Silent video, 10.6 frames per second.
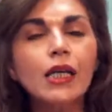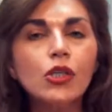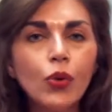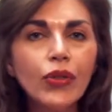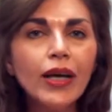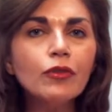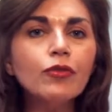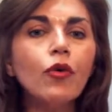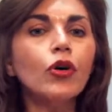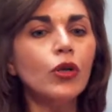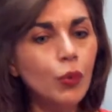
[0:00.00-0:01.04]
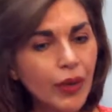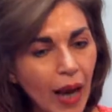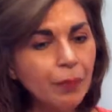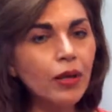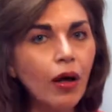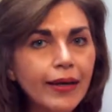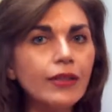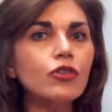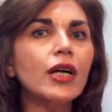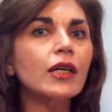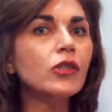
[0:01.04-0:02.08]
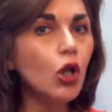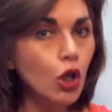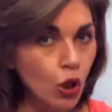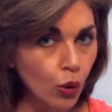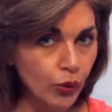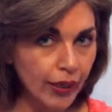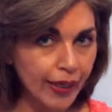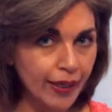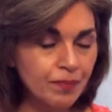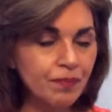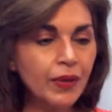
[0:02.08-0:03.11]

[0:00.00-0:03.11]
So therefore, we apply the gels locally.